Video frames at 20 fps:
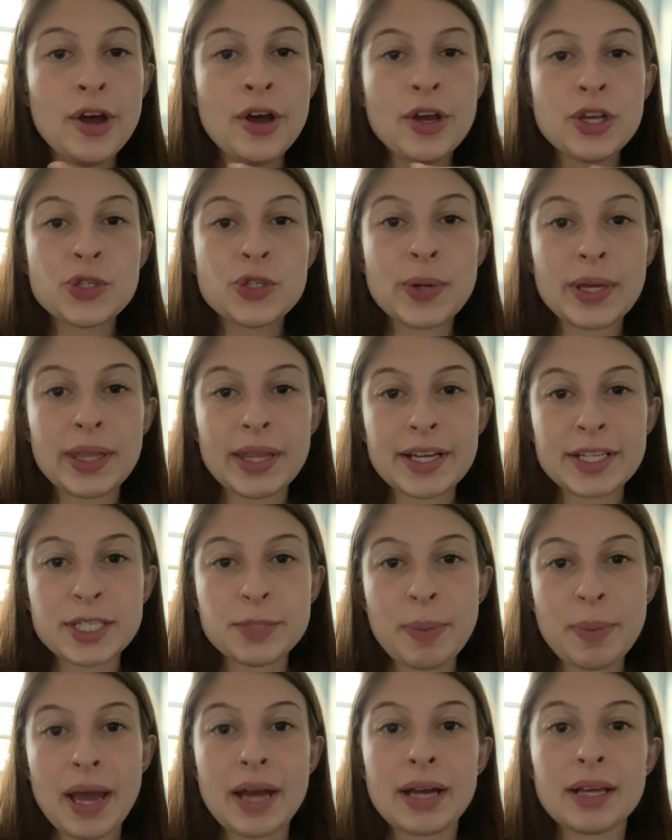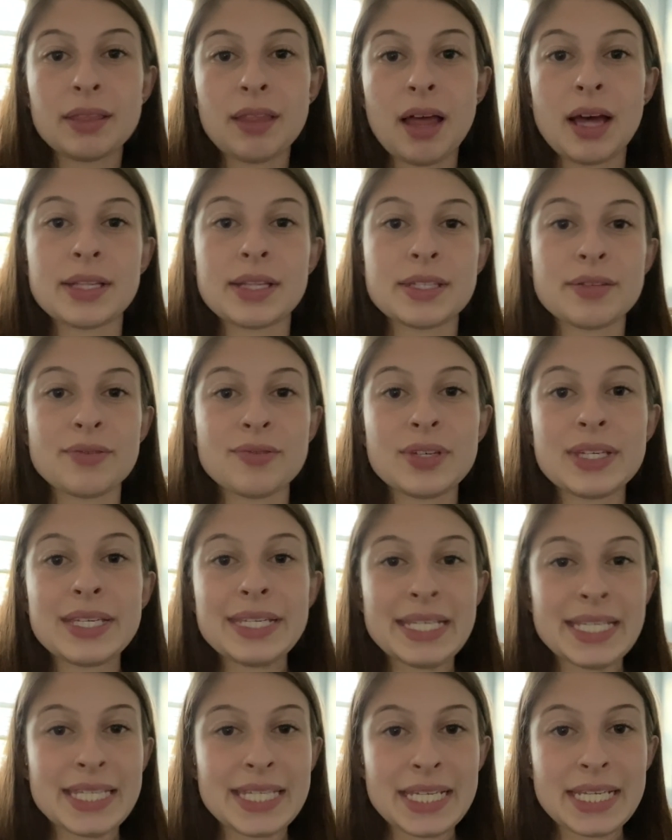So I like to pack lots of
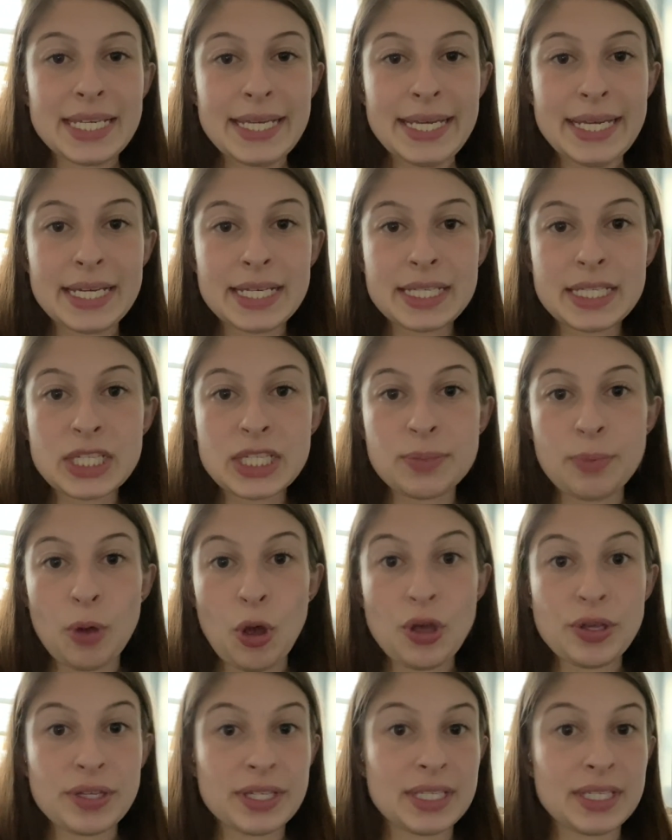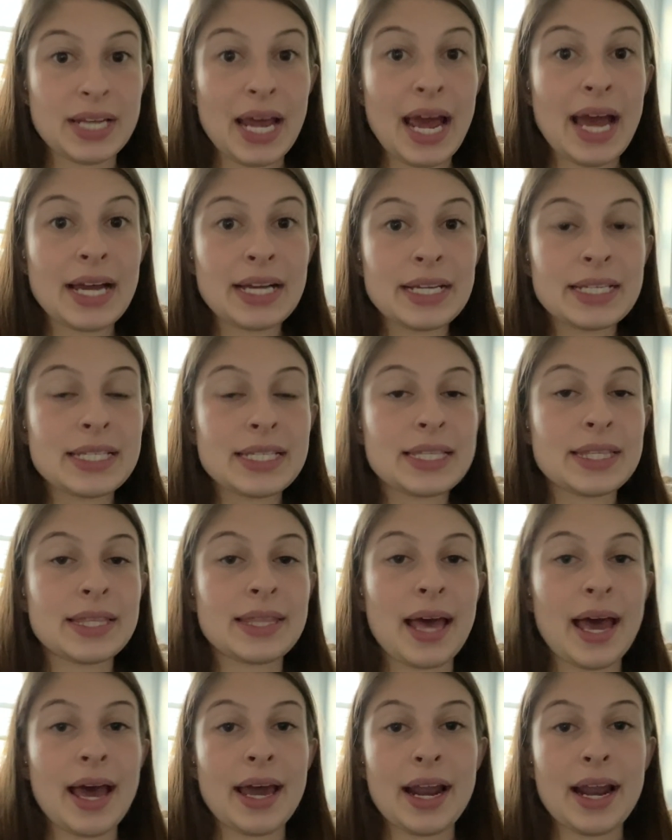easy small snacks
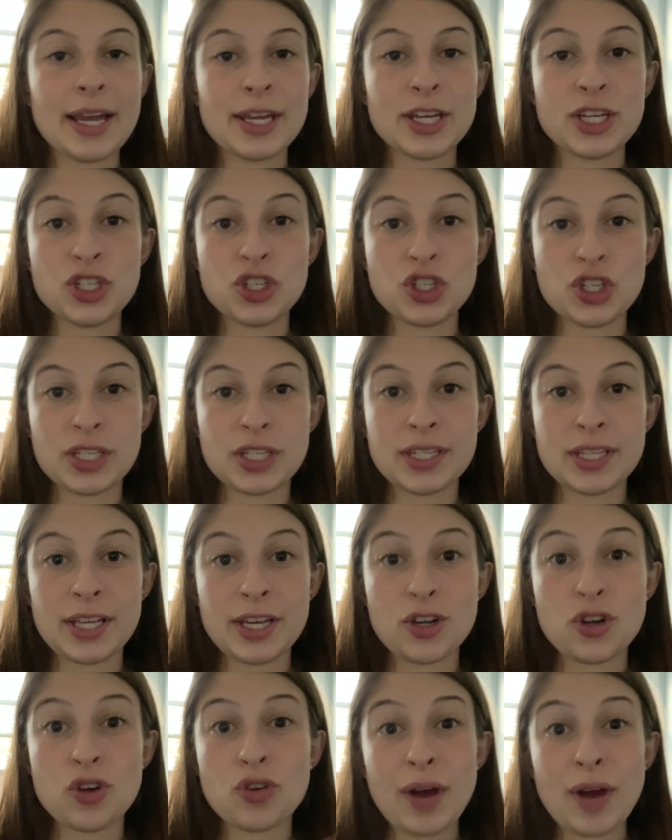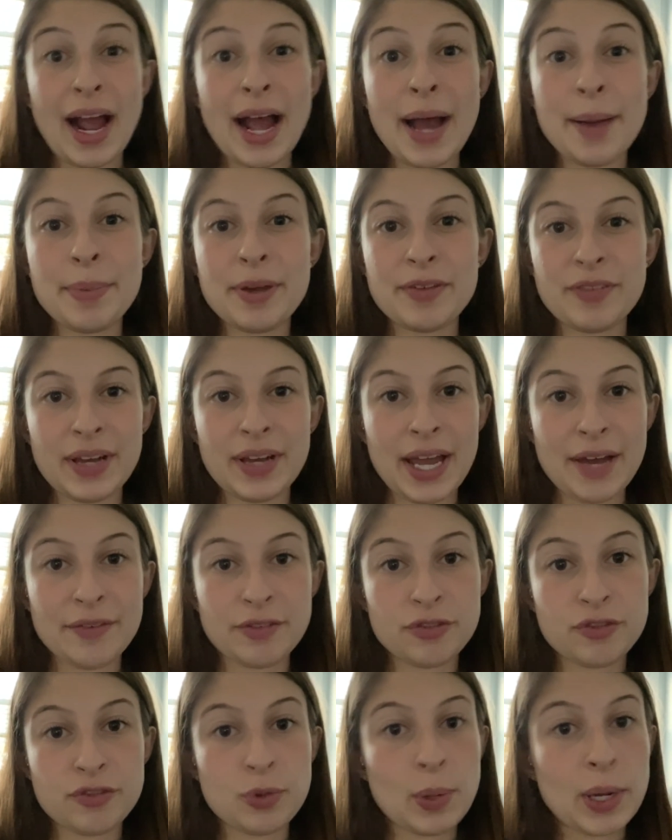that I can just like grab if I have
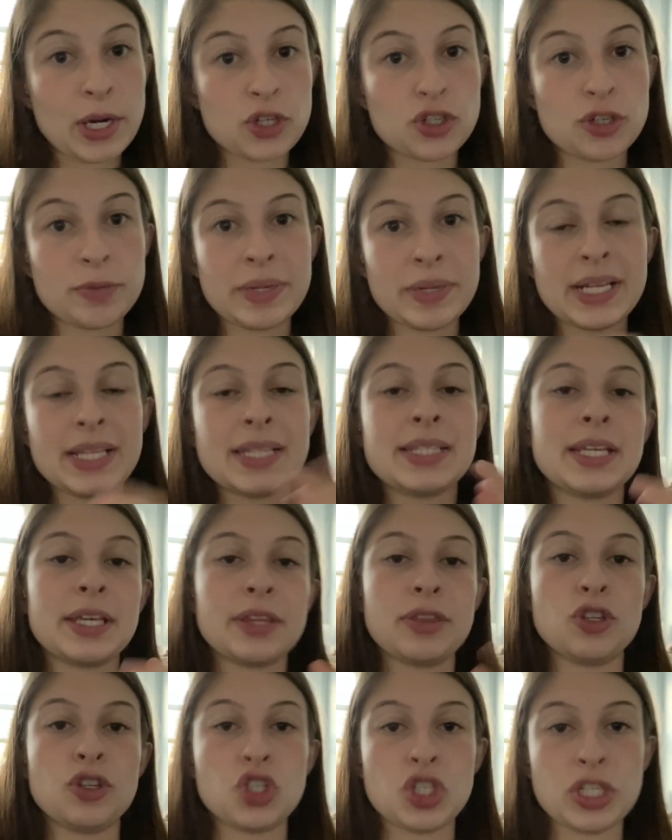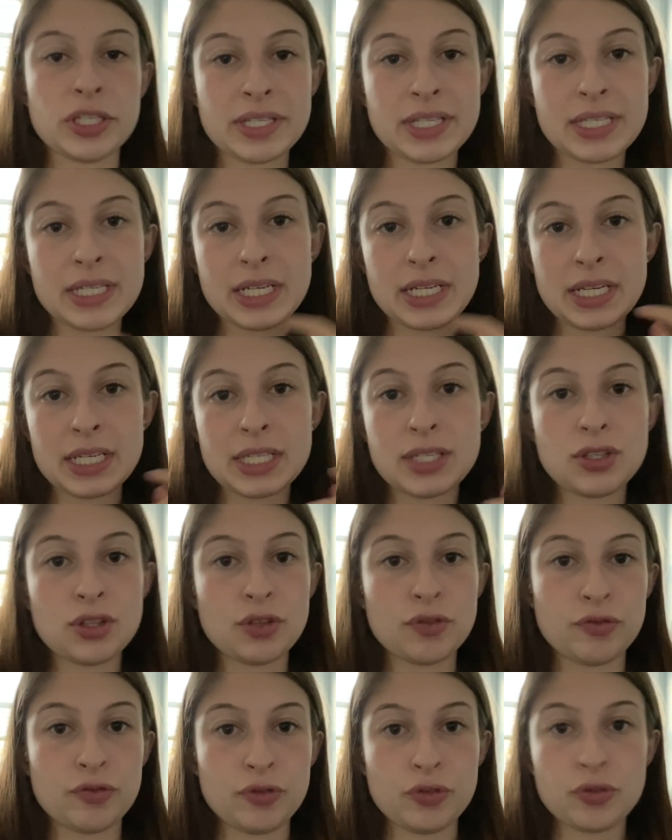a few extra minutes, like the cheese sticks, the
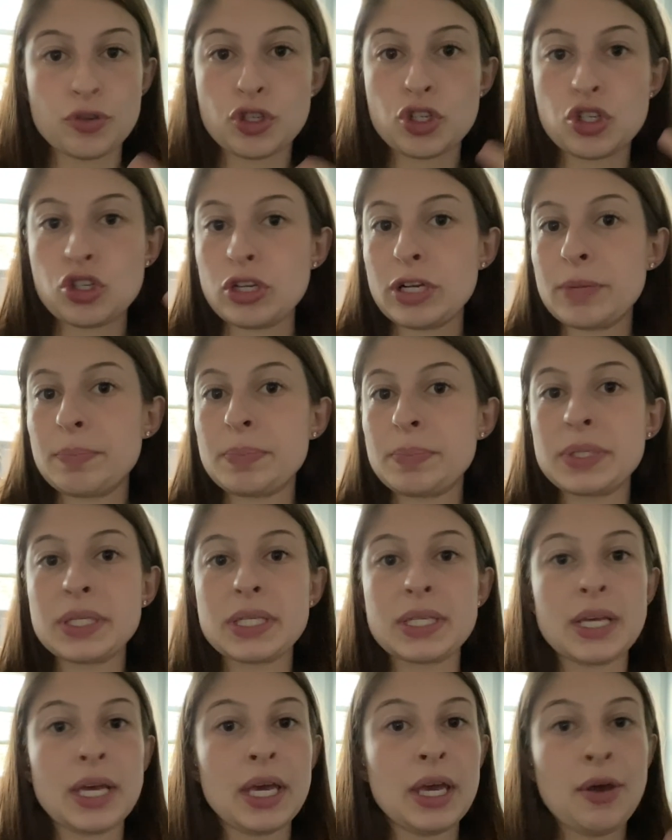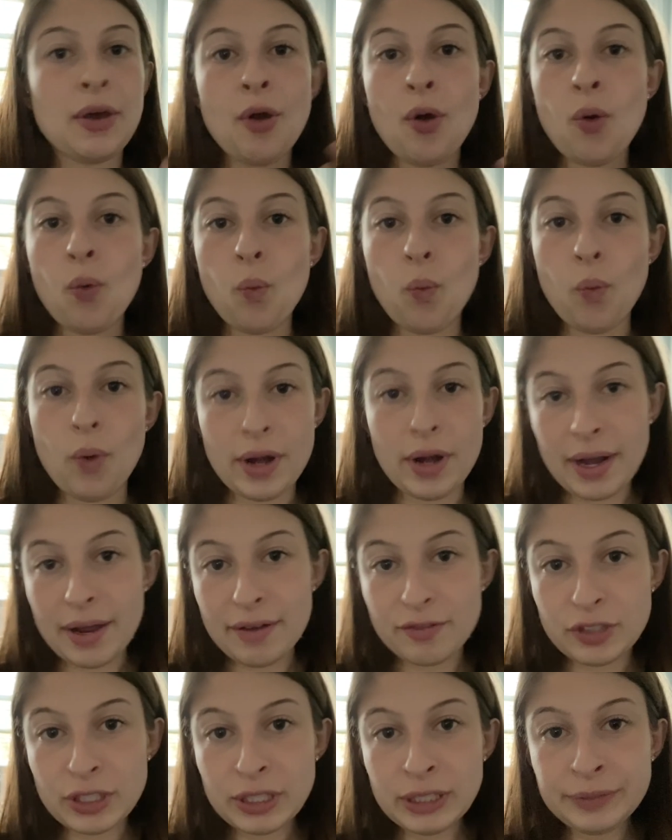fruit strips,
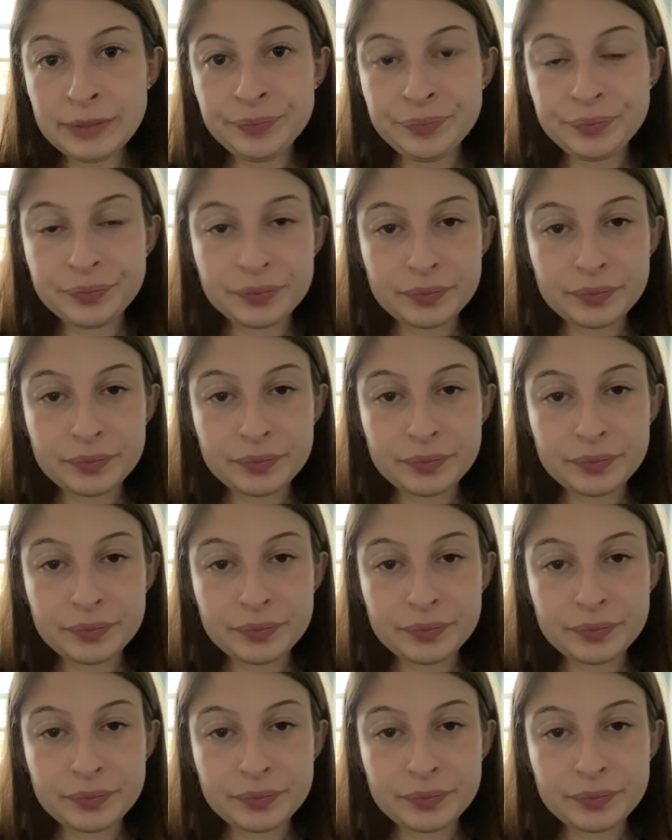whatever.